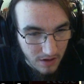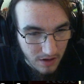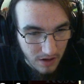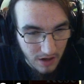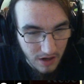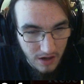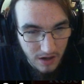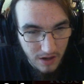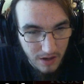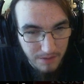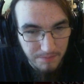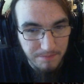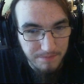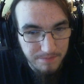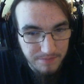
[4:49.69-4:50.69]

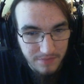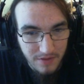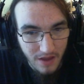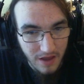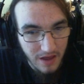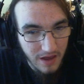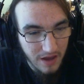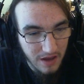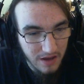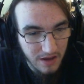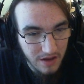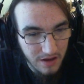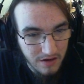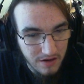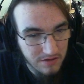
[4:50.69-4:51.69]

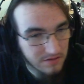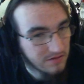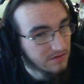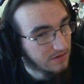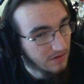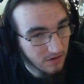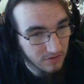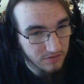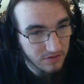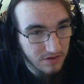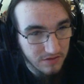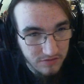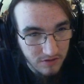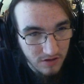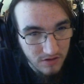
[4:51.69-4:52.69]
And it also
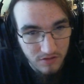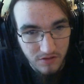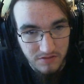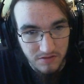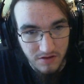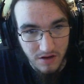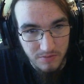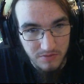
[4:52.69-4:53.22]
has draw 2 as an option.